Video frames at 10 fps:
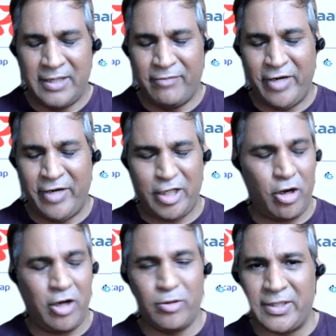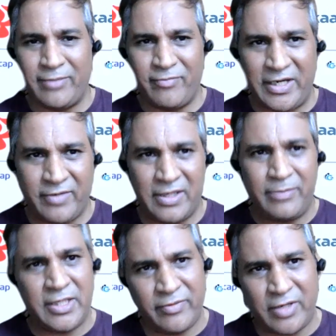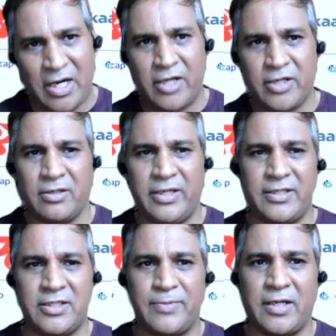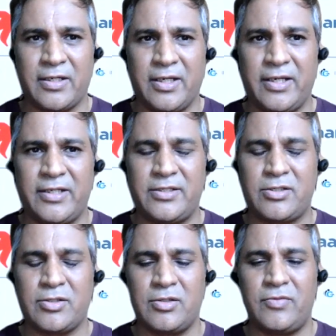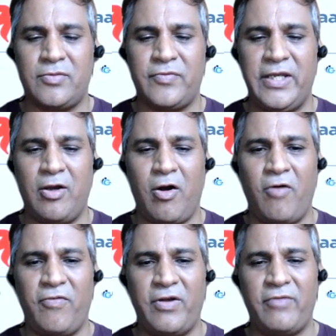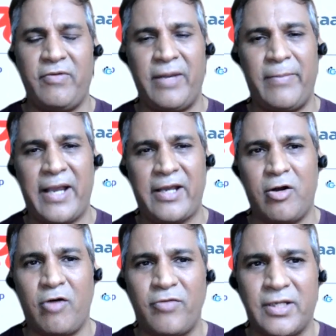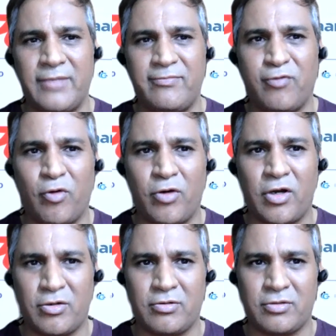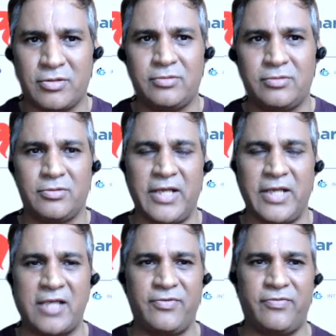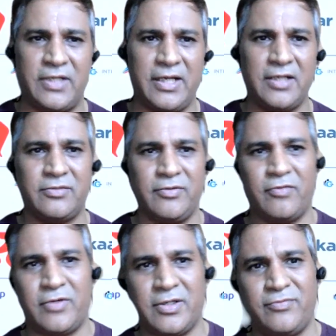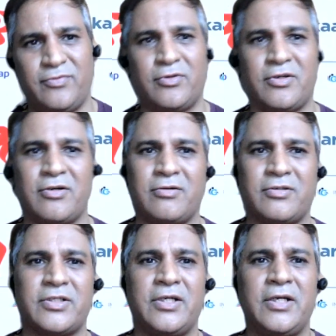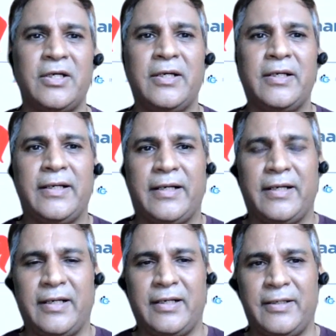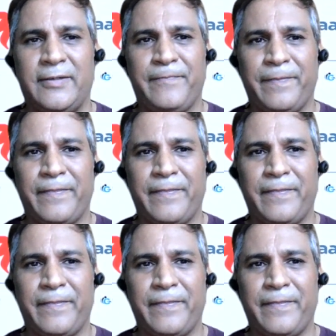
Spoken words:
Yeah. We did not know them very well, but they were articulated, smart guys. So we went back and offered them 4 crores. They asked 50 lakhs, we offered them 4 crores.